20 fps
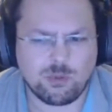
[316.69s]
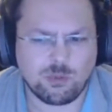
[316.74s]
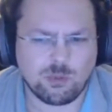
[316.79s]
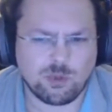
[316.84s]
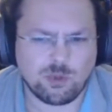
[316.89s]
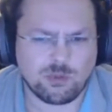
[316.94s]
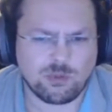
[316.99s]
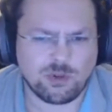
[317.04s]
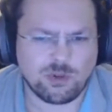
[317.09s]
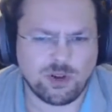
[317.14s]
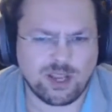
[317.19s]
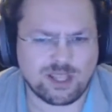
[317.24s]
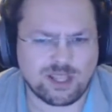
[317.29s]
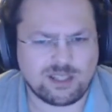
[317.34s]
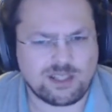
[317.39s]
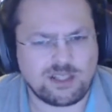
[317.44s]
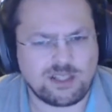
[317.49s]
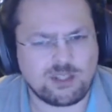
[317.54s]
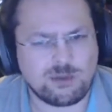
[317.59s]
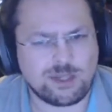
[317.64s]
woofer
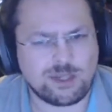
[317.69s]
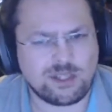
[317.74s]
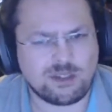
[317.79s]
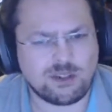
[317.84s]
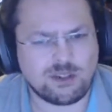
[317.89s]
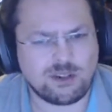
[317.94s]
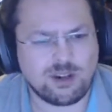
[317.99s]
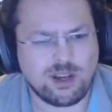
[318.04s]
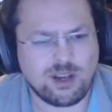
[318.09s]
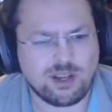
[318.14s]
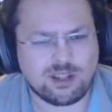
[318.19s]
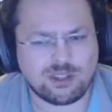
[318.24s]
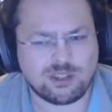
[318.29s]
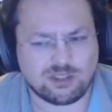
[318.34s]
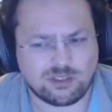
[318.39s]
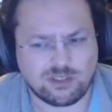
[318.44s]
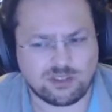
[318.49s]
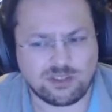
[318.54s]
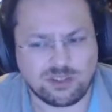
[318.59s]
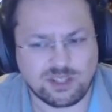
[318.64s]
and a tweeter
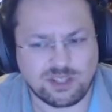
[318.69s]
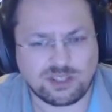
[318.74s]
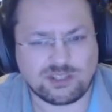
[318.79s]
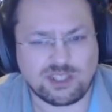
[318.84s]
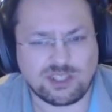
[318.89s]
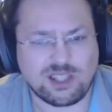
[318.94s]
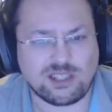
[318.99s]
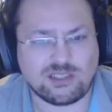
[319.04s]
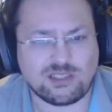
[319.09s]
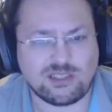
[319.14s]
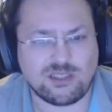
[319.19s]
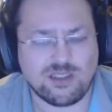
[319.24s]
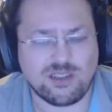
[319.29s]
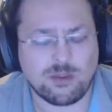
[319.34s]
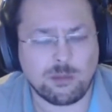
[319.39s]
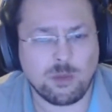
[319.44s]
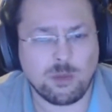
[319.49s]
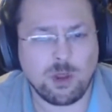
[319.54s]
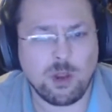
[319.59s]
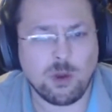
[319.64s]
because of the size of
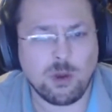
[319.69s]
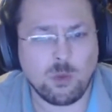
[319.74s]
them.